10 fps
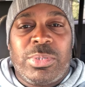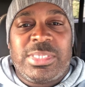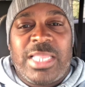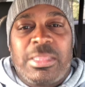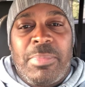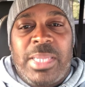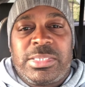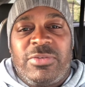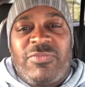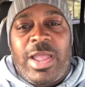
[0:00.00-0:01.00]
the best
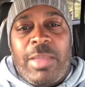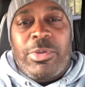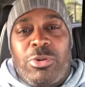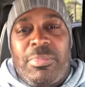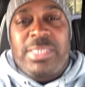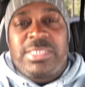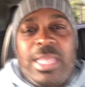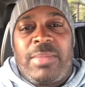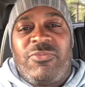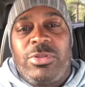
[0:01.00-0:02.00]
environment or best time
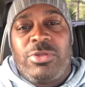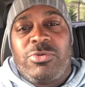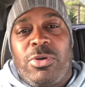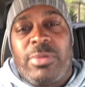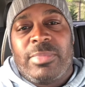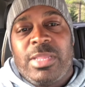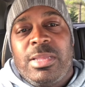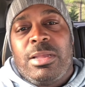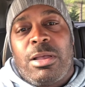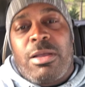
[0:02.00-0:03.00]
for you to grow it.
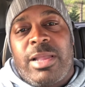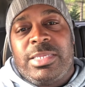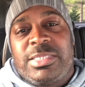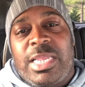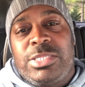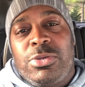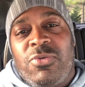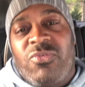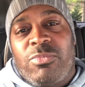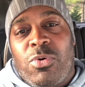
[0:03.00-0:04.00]
All right, stay tuned for
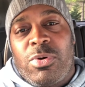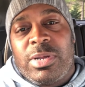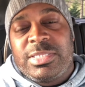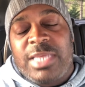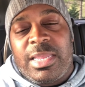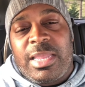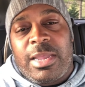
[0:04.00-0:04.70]
more. Take care.